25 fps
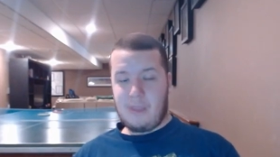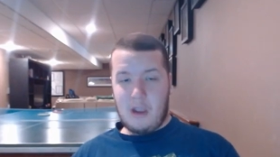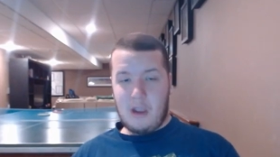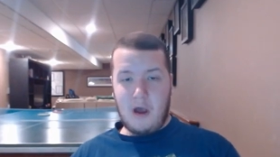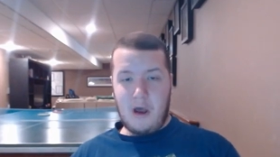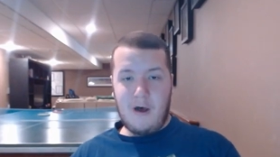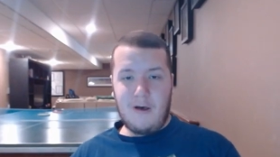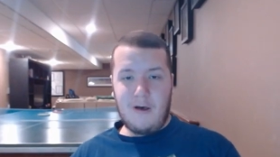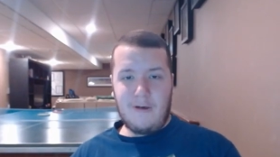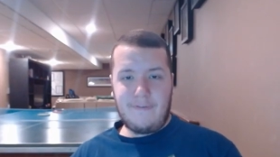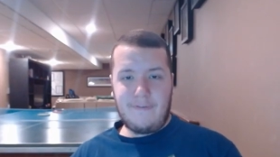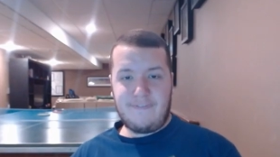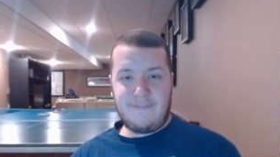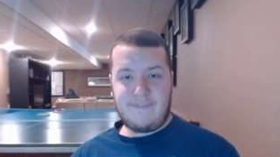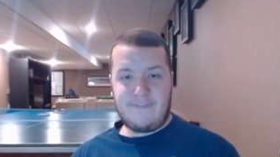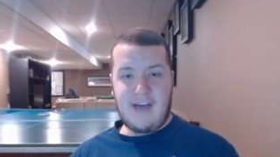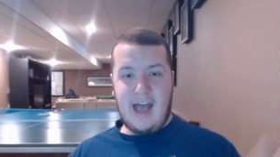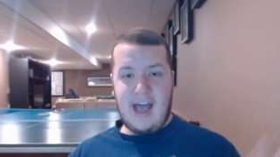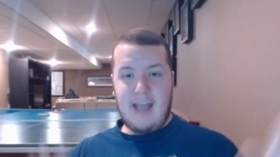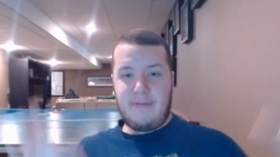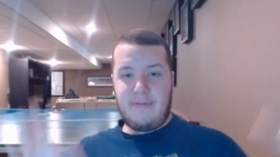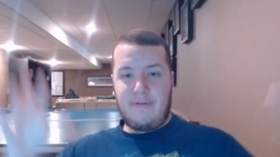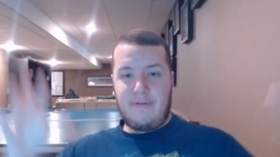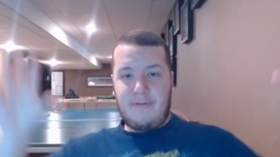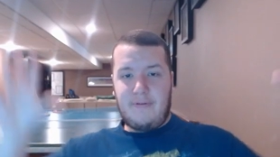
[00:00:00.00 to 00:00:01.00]
All
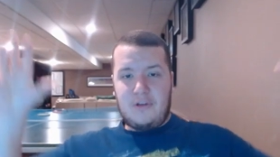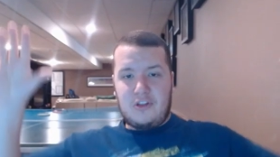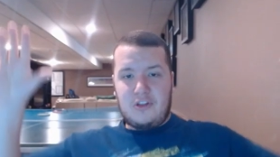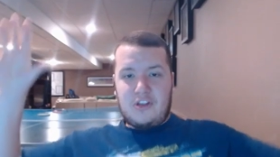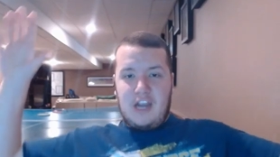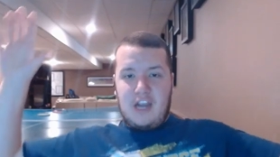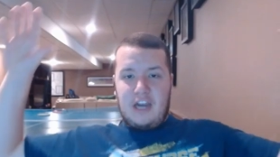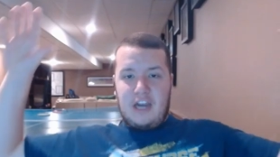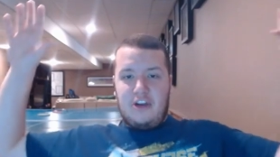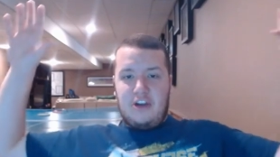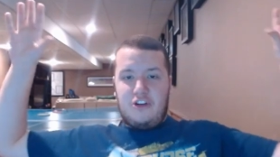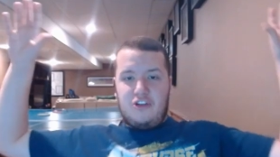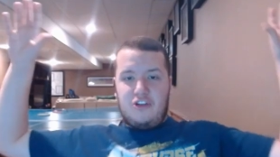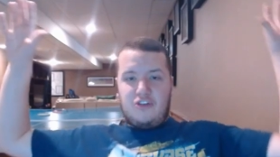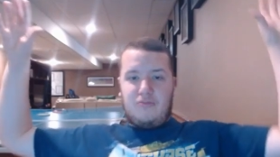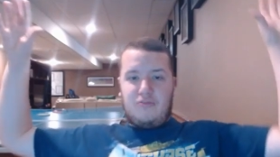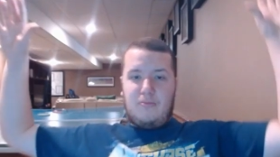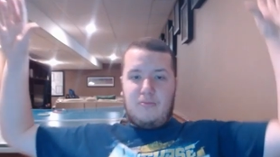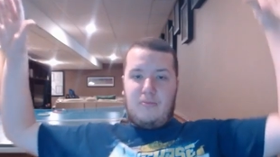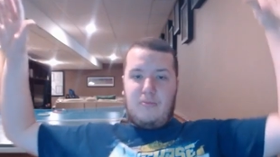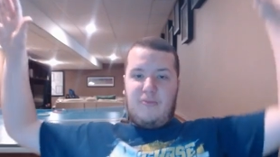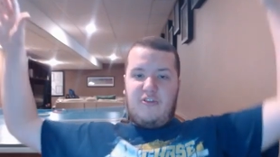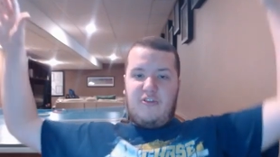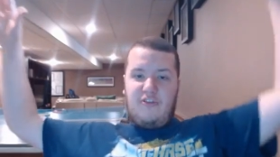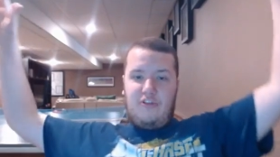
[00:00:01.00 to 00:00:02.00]
five of us kind of just
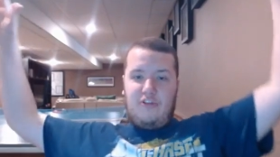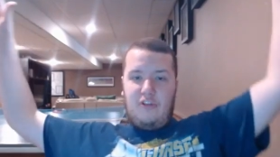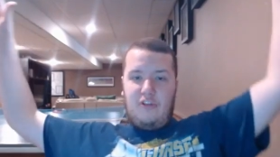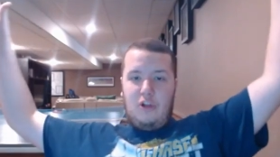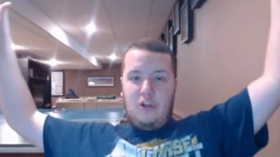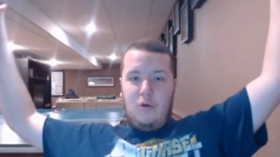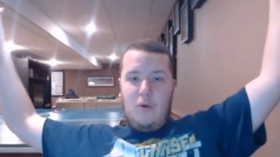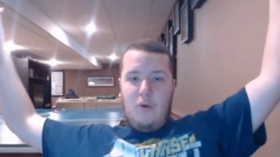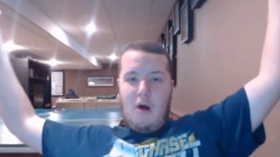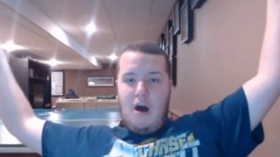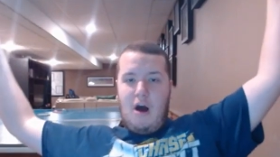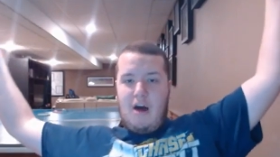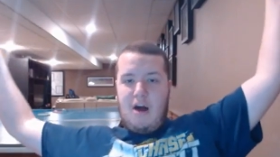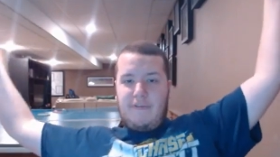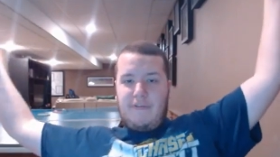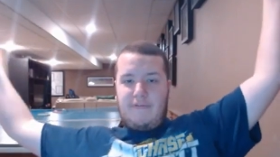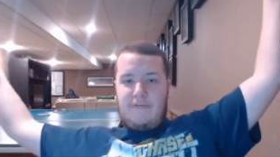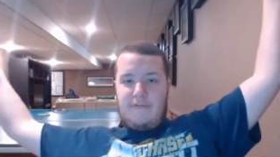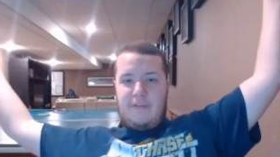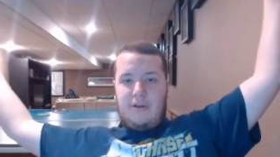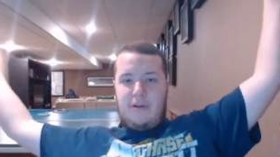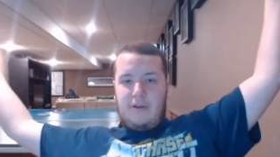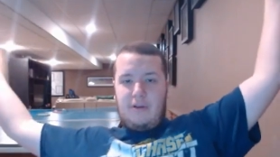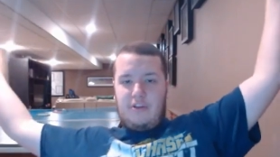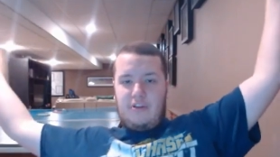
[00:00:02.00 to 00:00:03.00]
flew
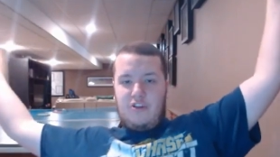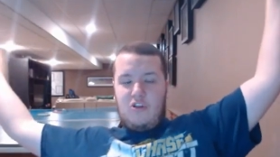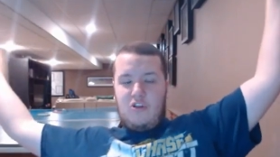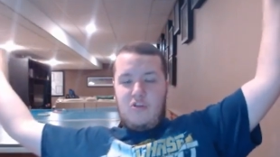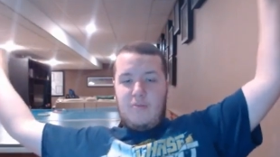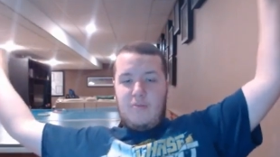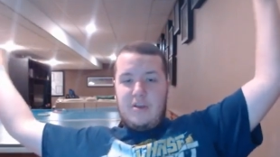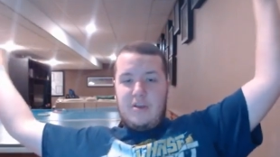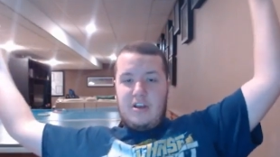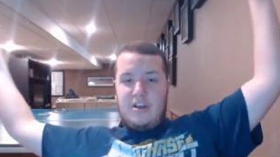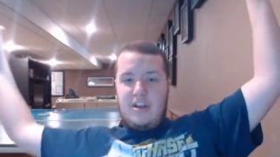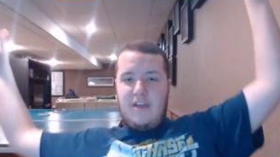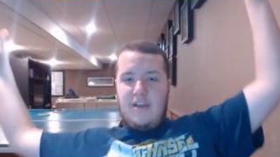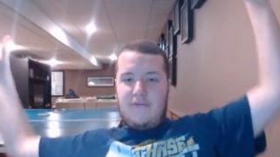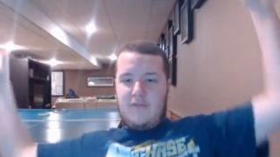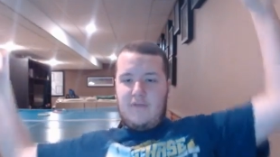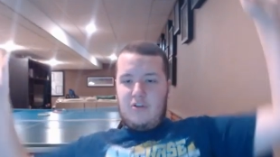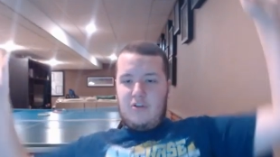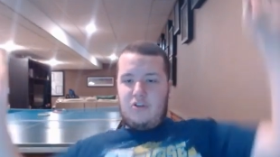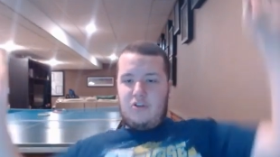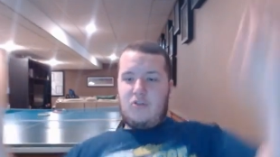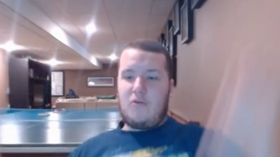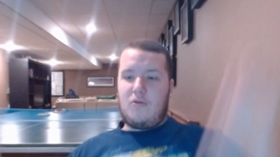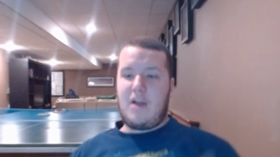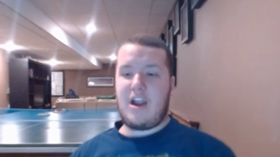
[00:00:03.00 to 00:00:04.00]
off the tube in
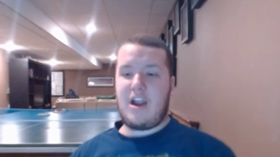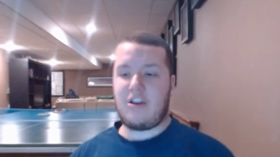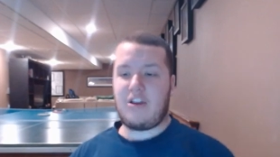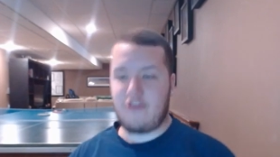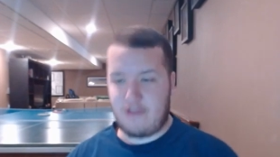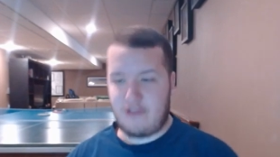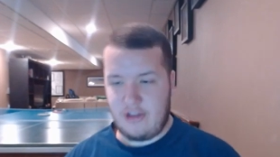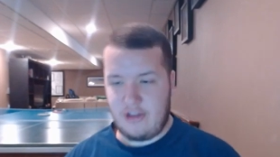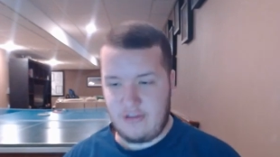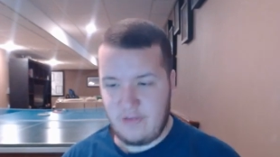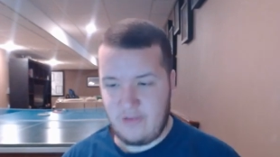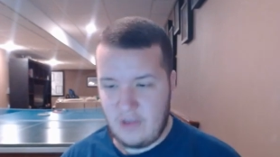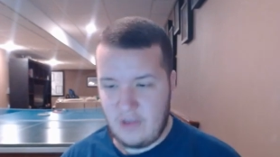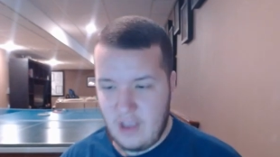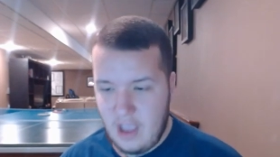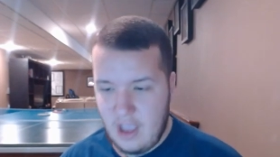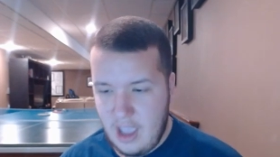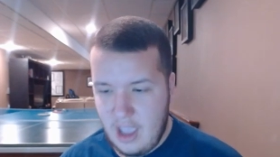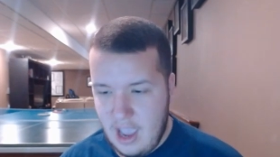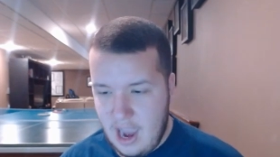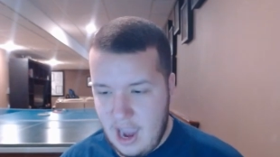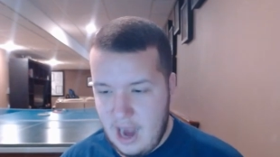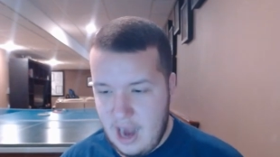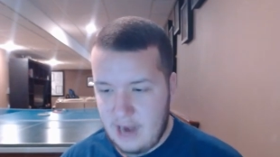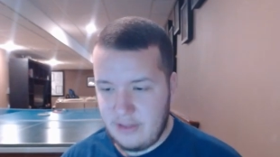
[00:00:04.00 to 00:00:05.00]
different directions,
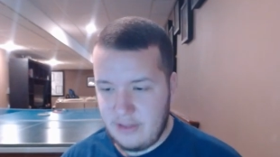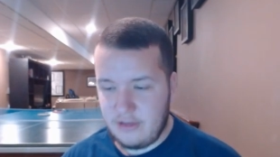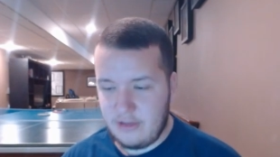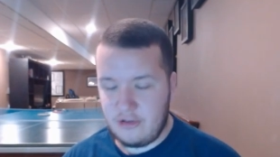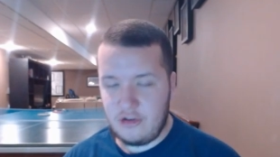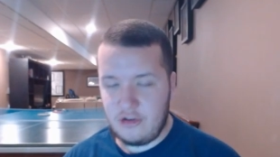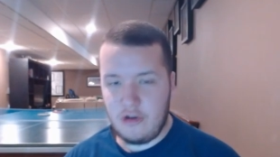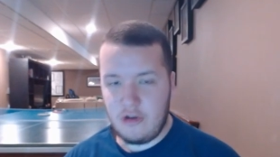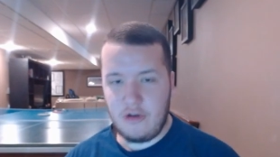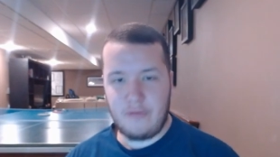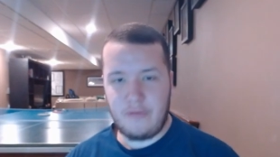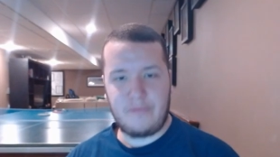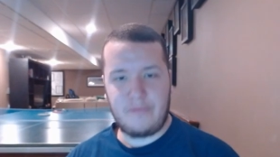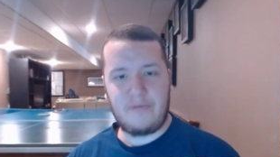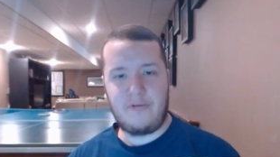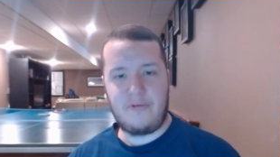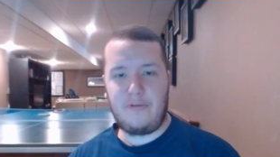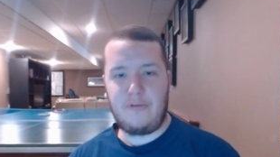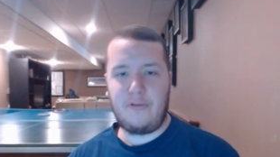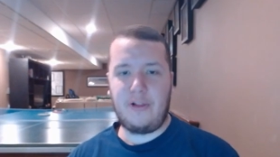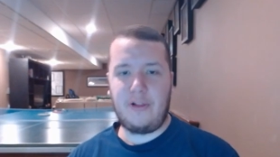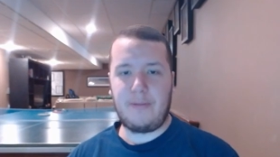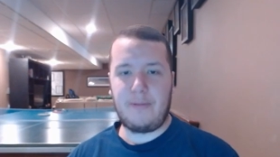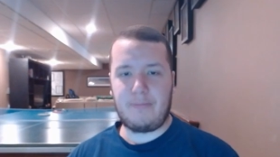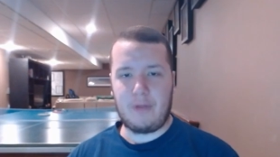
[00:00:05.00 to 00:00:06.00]
and the tube
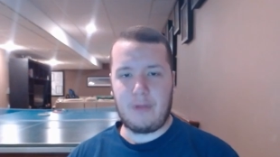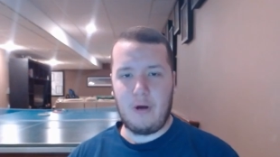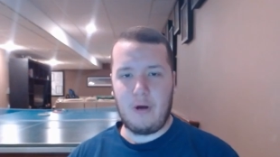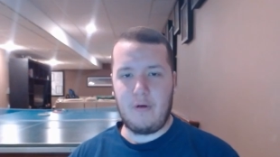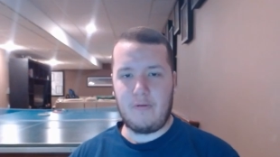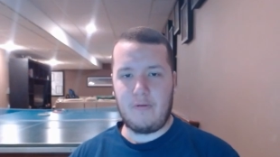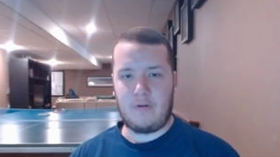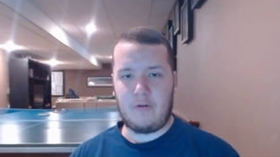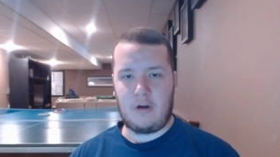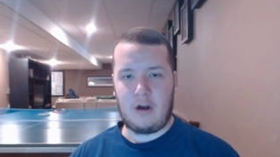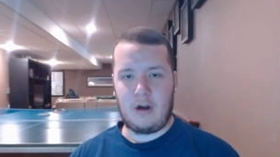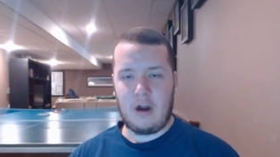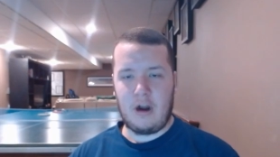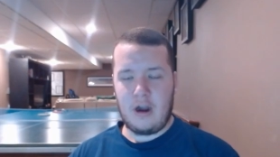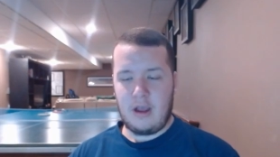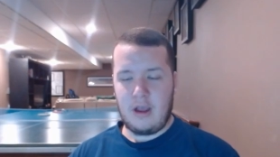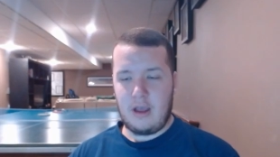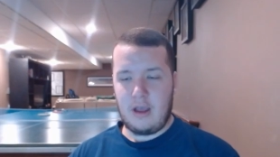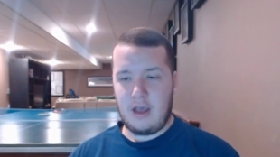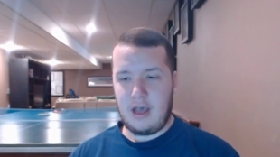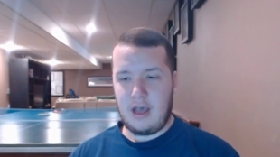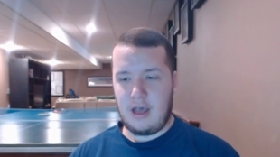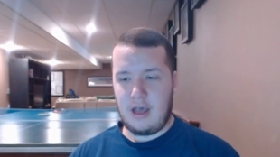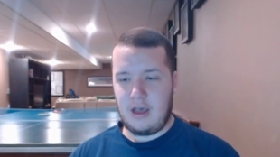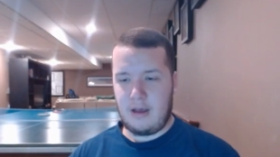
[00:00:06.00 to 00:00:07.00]
flipped over
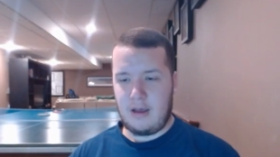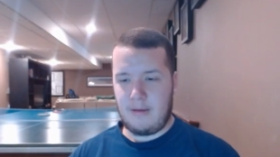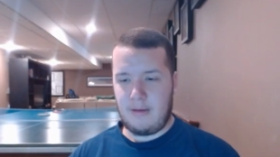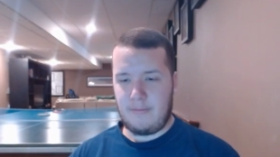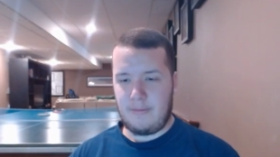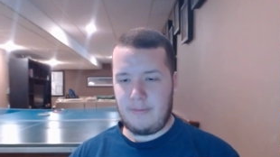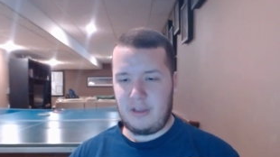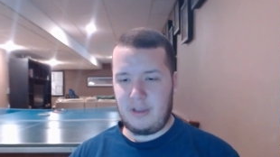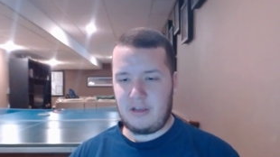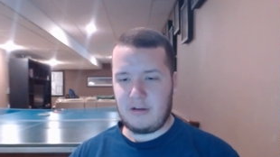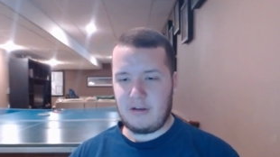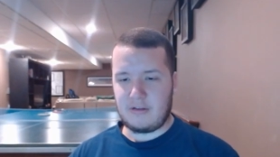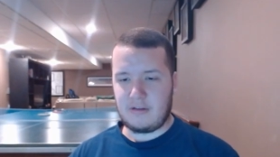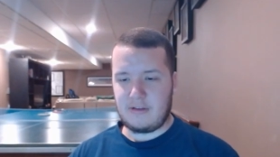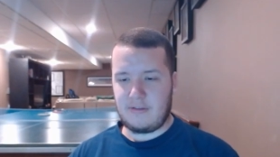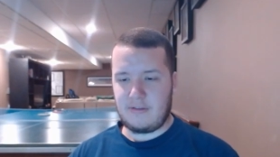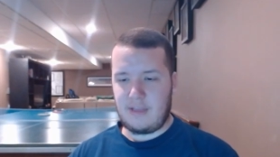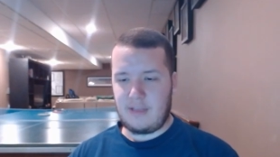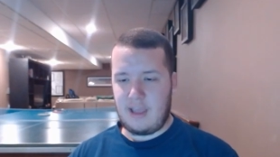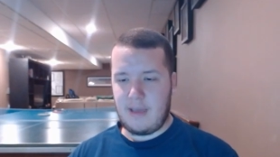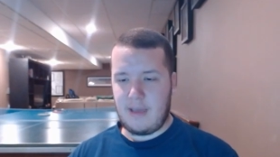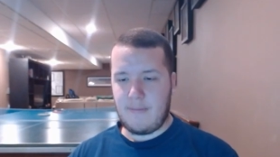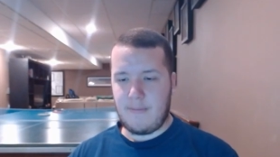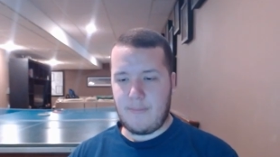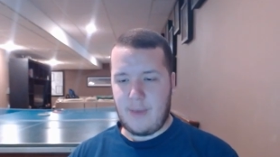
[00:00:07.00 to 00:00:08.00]
um, because of
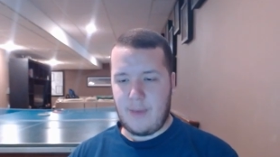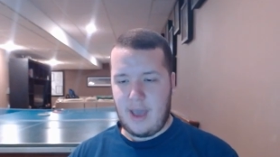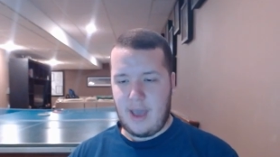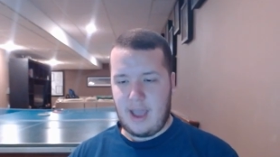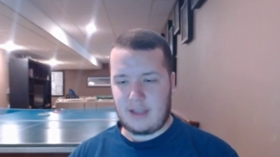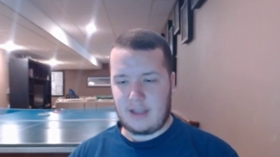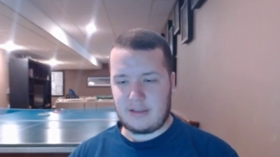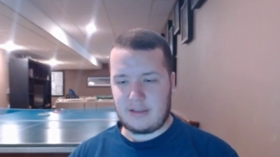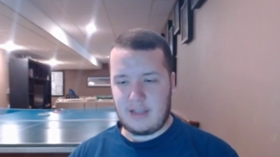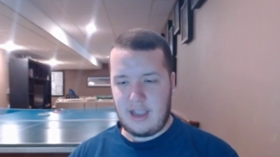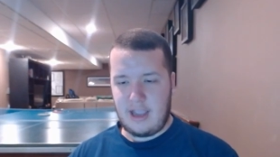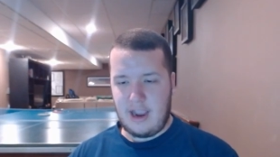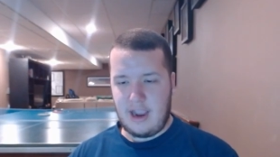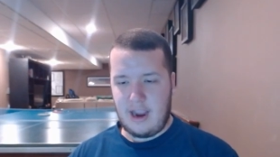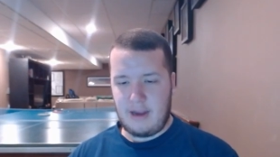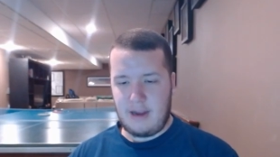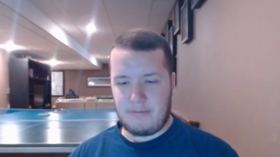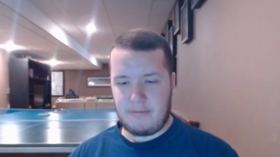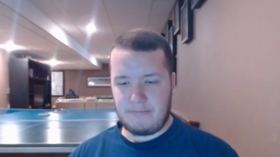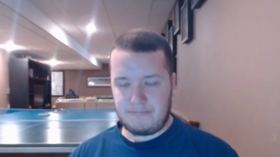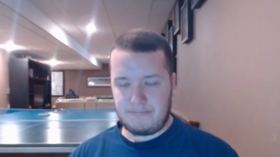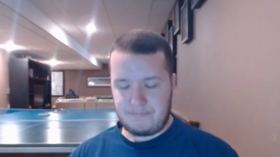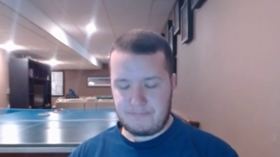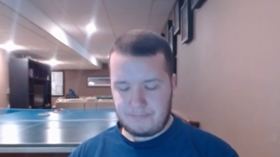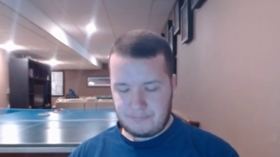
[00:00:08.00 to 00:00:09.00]
the impact. And